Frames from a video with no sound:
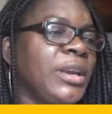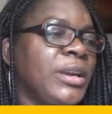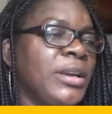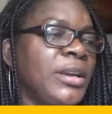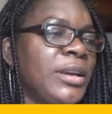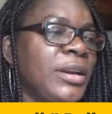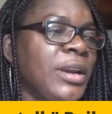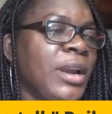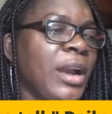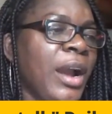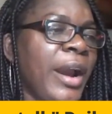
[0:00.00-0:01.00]
All
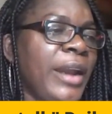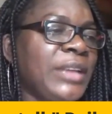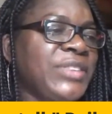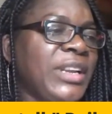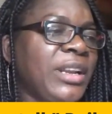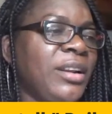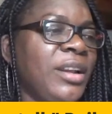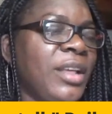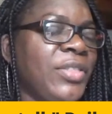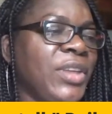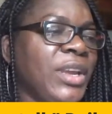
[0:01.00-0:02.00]
right. There's
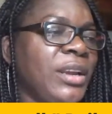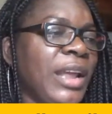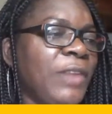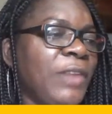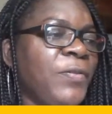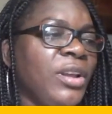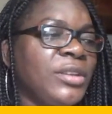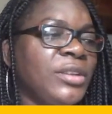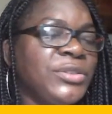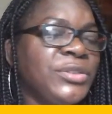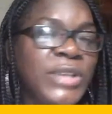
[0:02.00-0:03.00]
another thing that follows
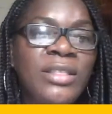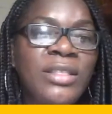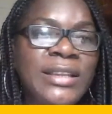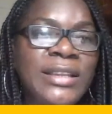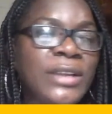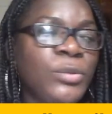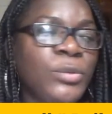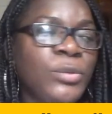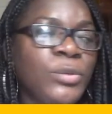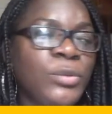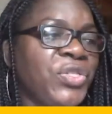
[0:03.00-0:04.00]
in that we
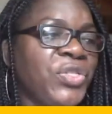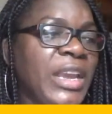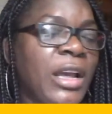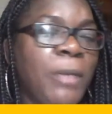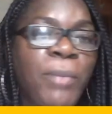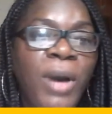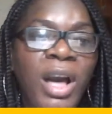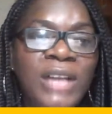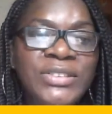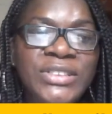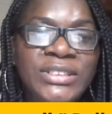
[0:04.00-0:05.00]
should think
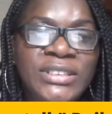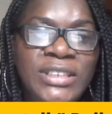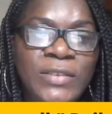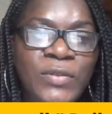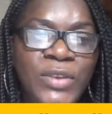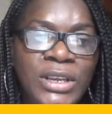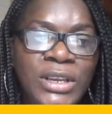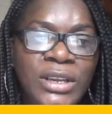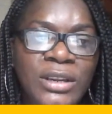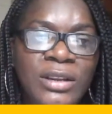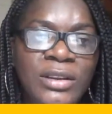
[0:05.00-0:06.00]
positively.
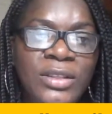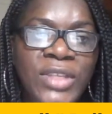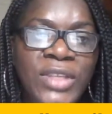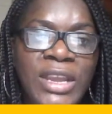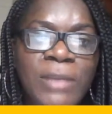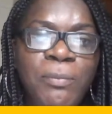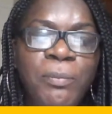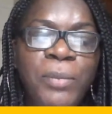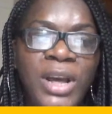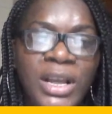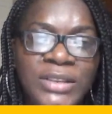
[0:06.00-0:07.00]
Think positively.